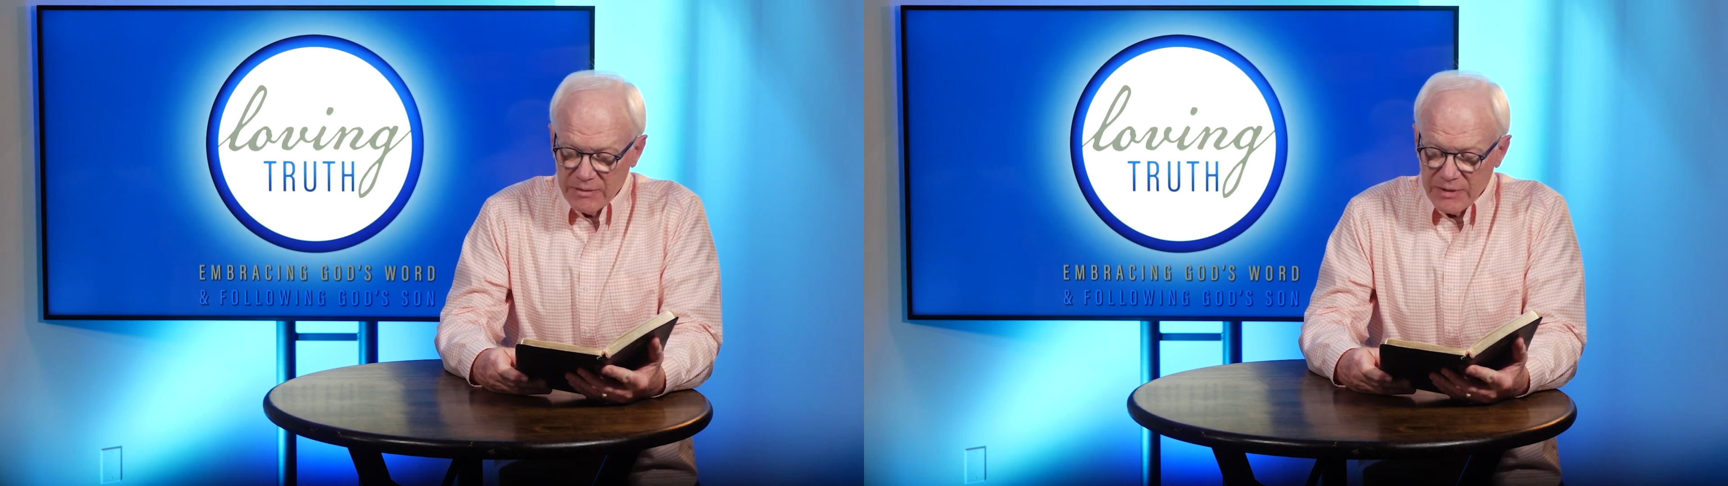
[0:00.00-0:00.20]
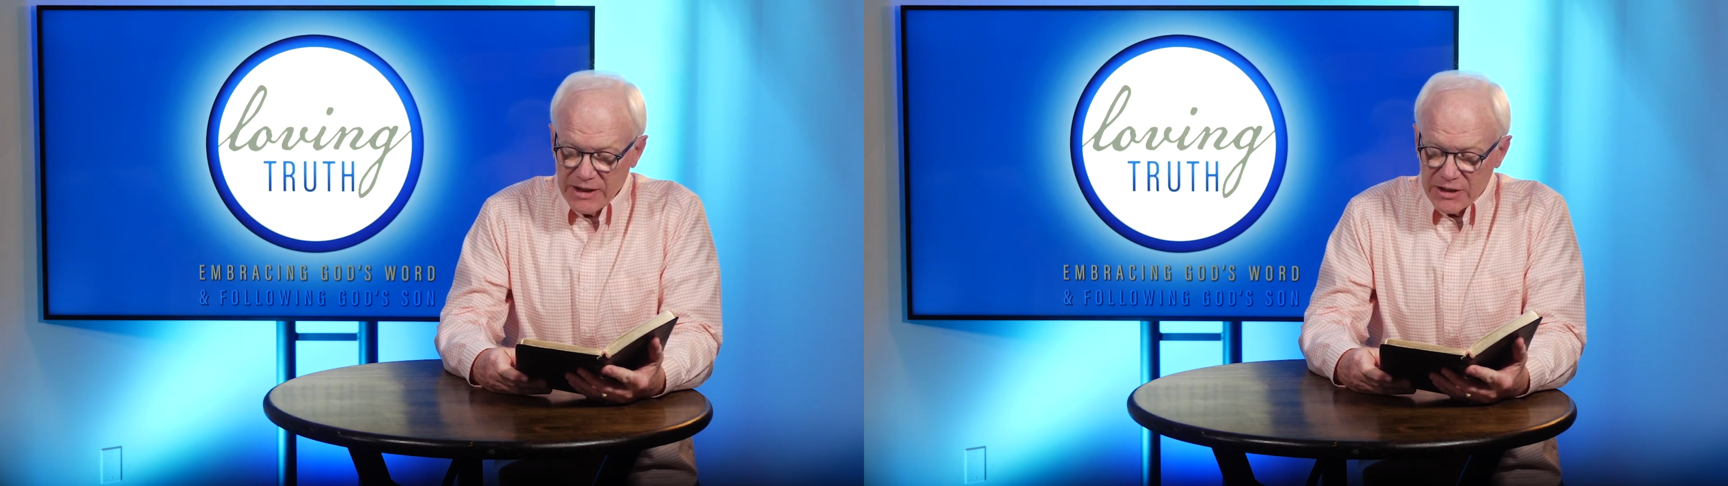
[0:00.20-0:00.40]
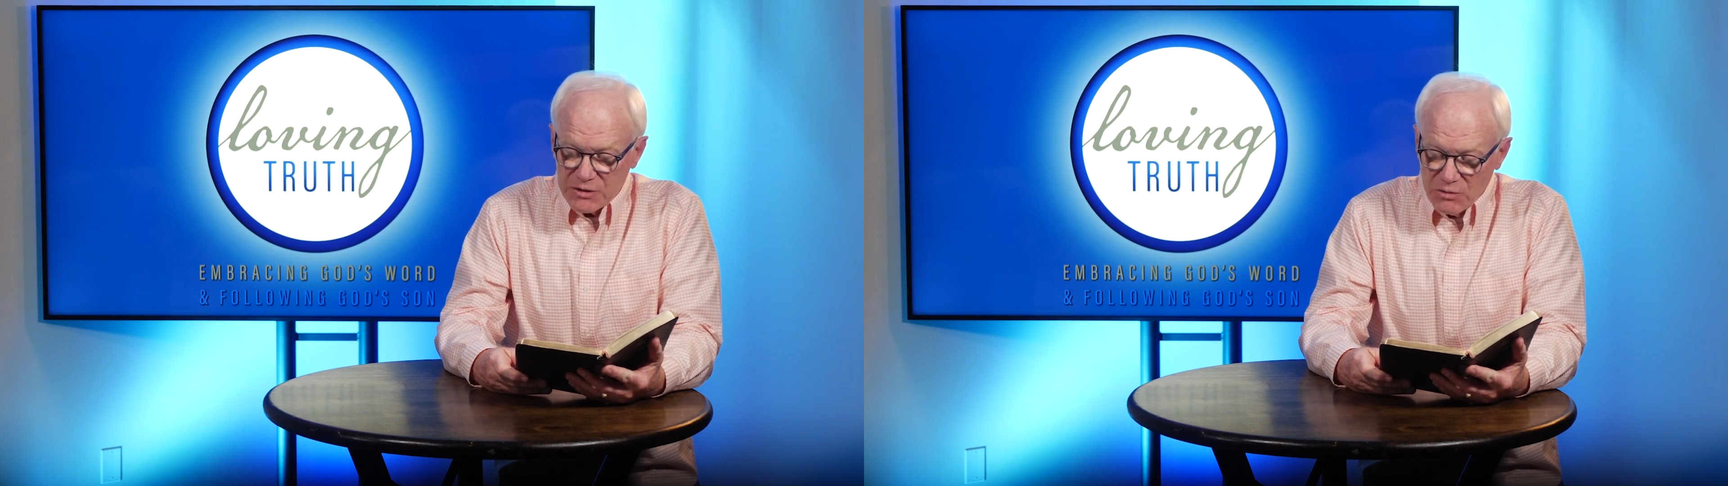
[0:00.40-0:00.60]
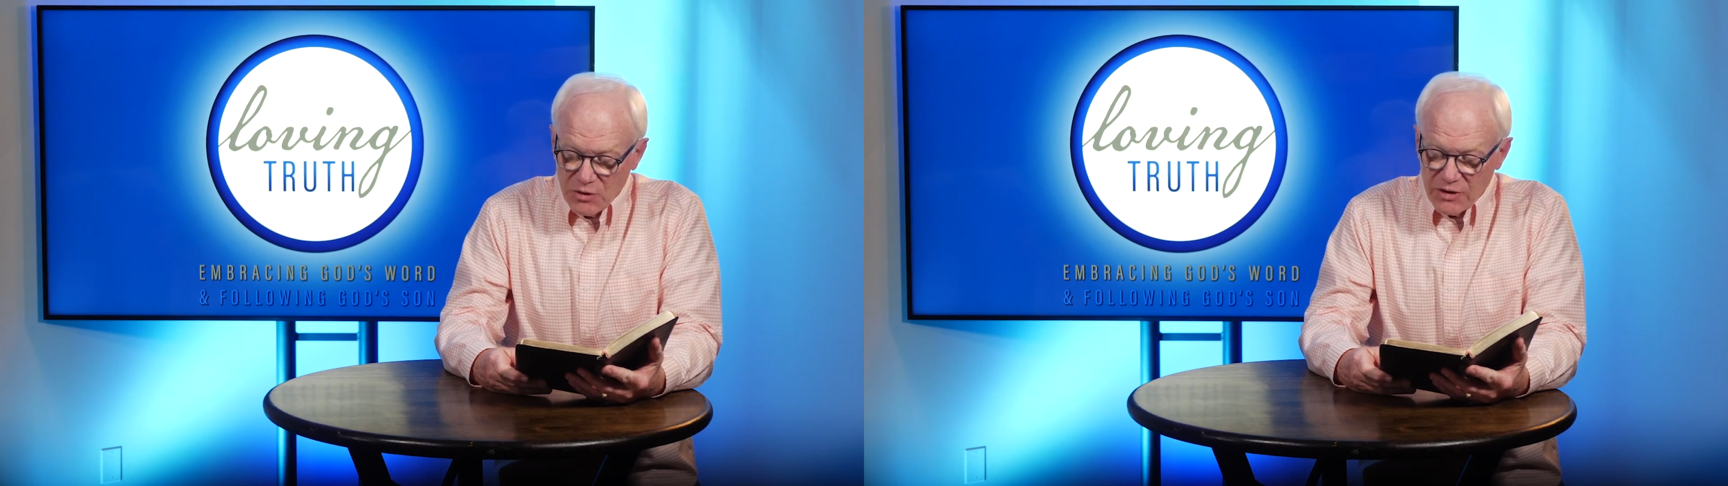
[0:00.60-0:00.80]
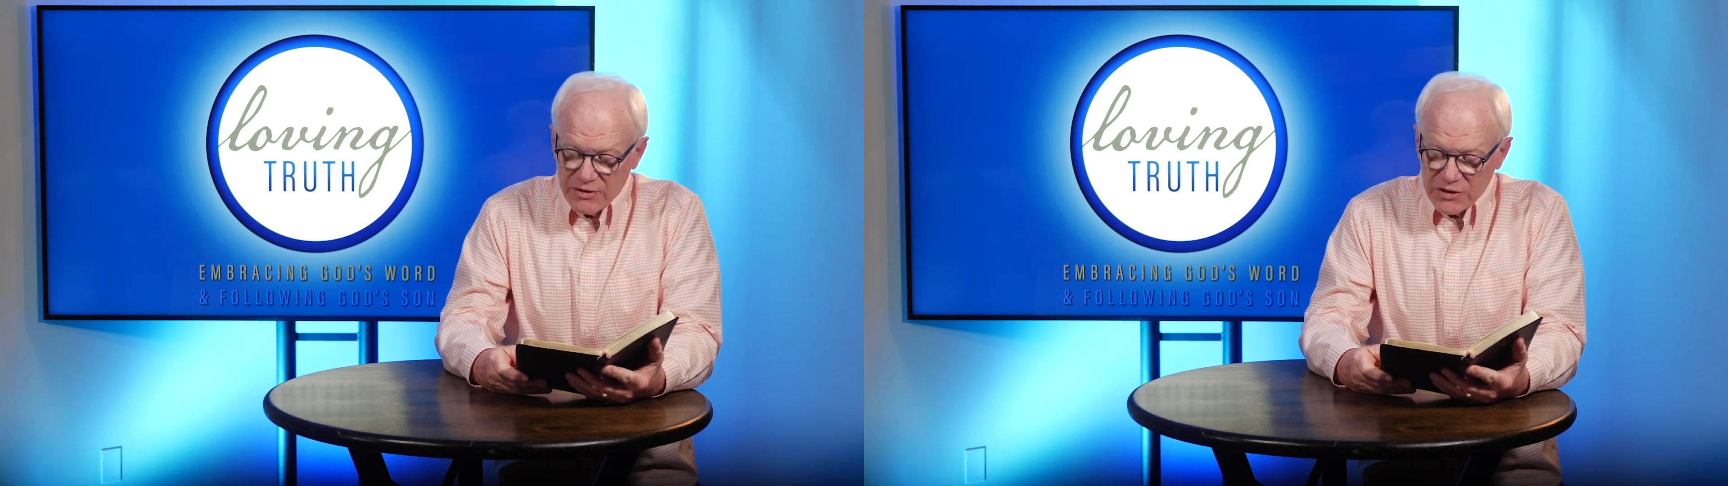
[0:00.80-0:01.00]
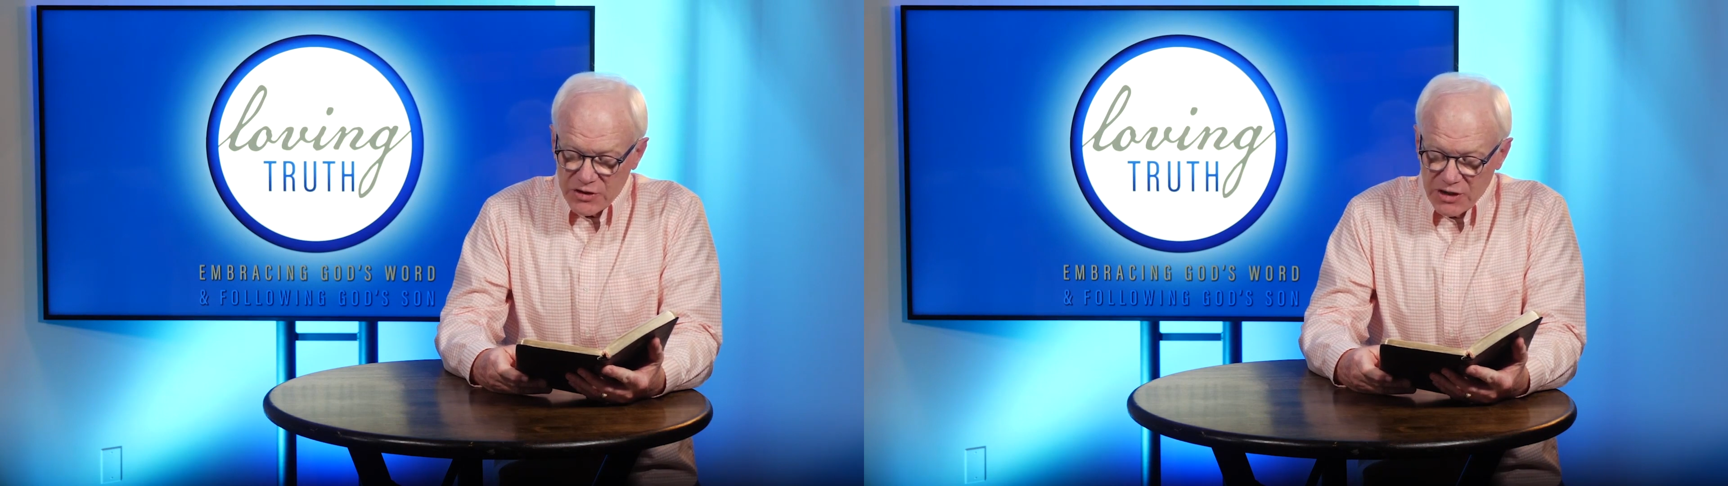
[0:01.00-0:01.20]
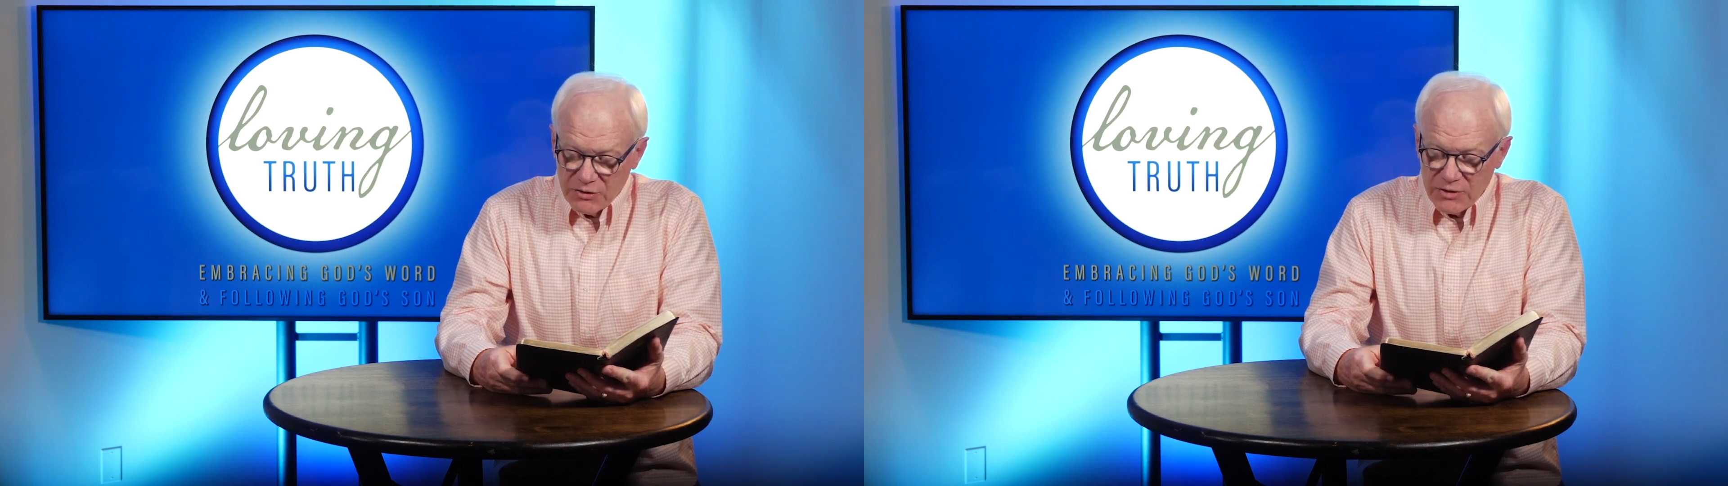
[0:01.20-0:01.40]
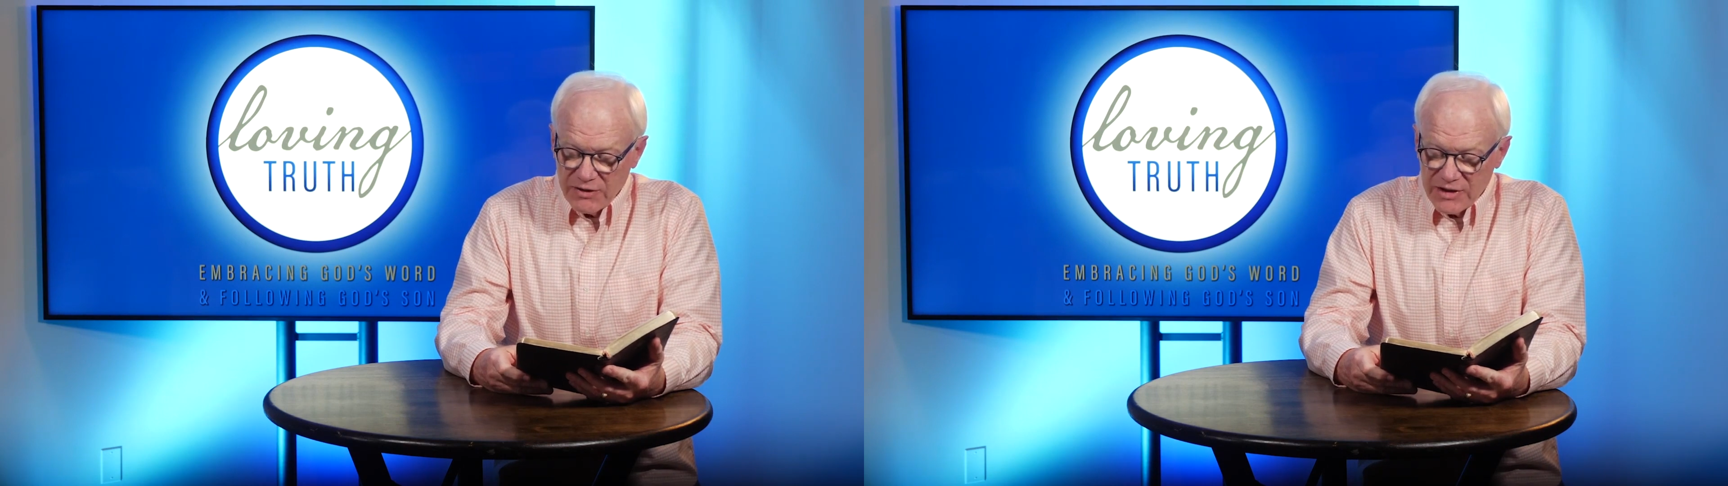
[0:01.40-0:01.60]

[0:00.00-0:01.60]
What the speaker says: because more are the children